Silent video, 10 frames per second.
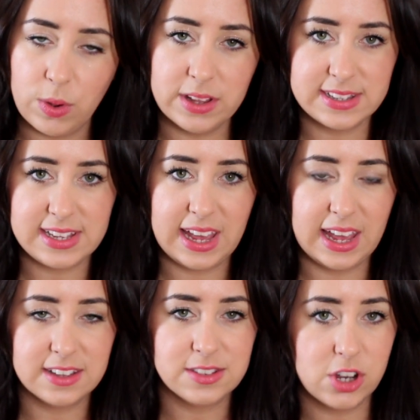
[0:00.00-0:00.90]

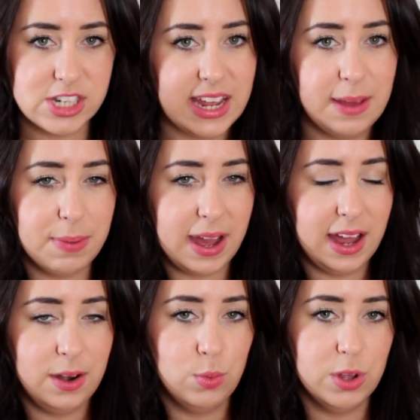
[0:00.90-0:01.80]
quality sautéing
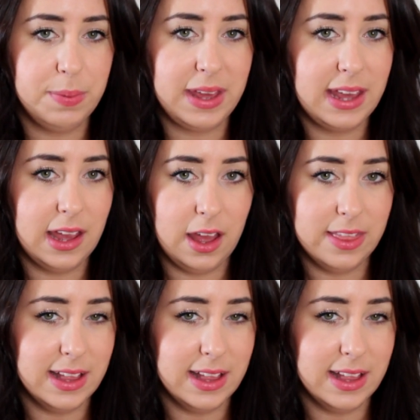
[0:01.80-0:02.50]
pan will be